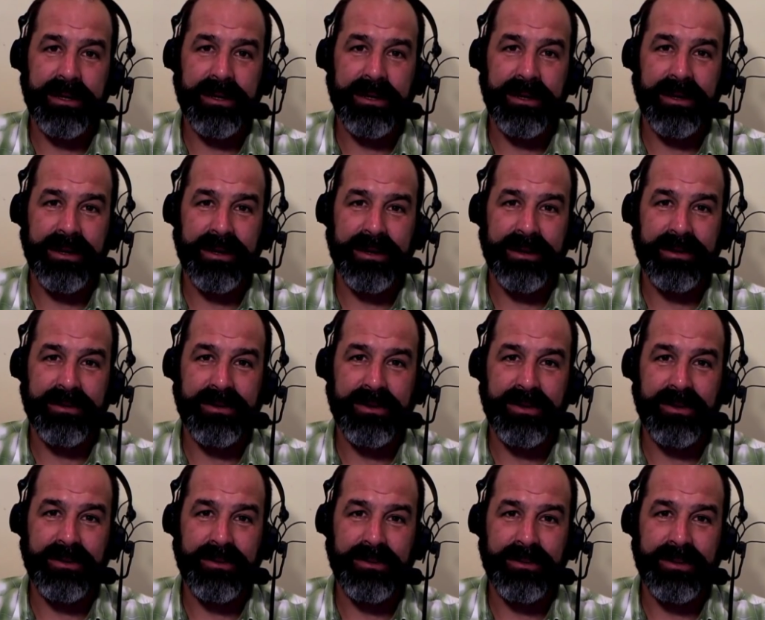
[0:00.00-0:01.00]
uh,
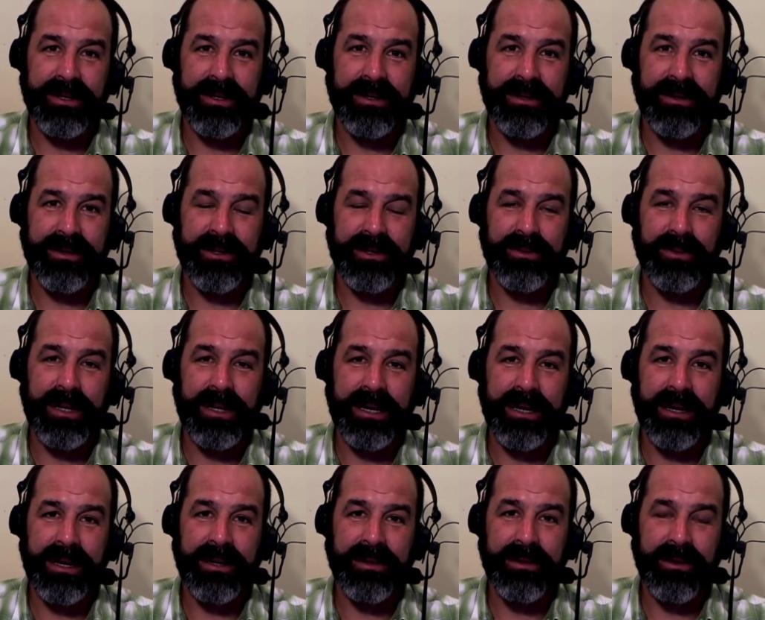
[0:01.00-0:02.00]
to uh, this
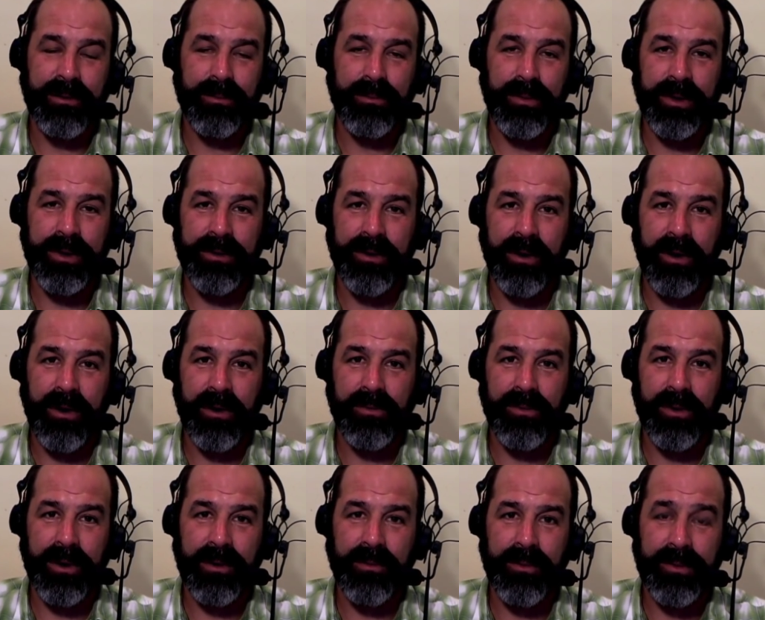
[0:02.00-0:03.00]
week in computer
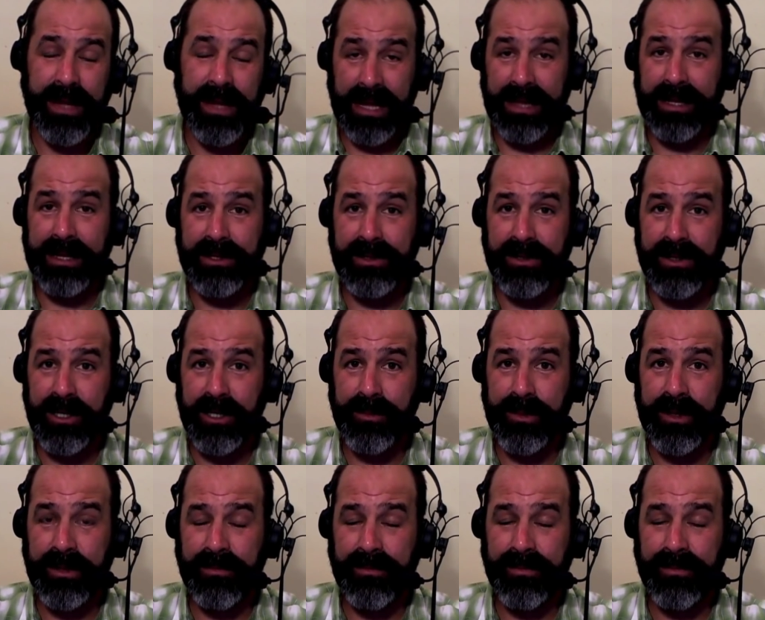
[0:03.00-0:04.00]
hardware. With that, ladies and
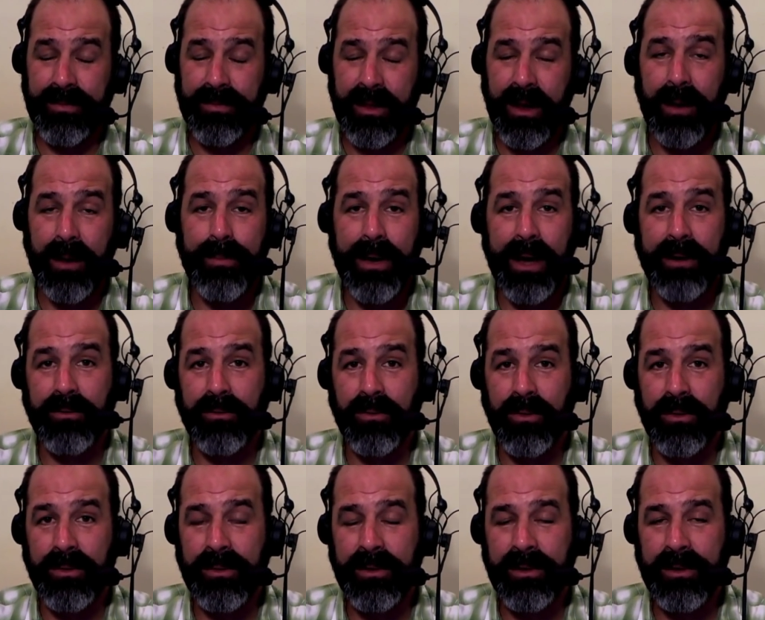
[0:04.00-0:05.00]
gentlemen, I'm Patrick
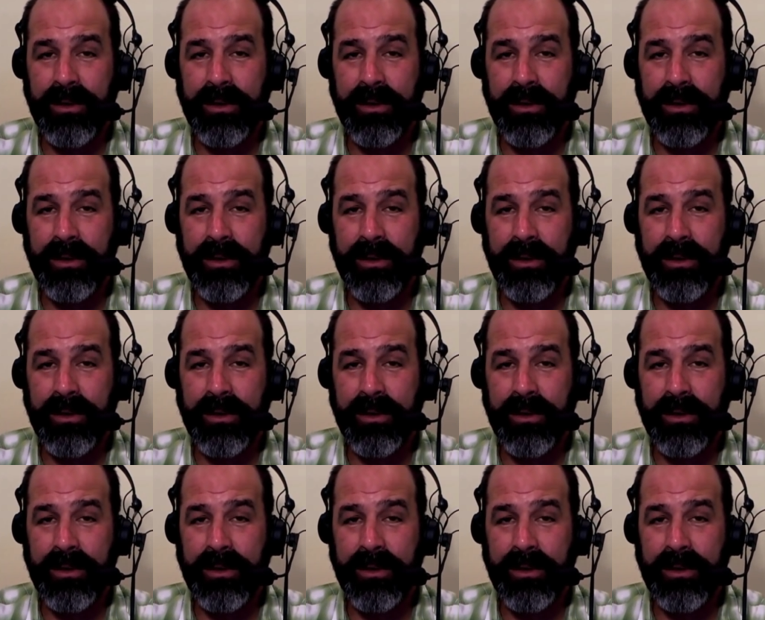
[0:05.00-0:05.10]
Norton.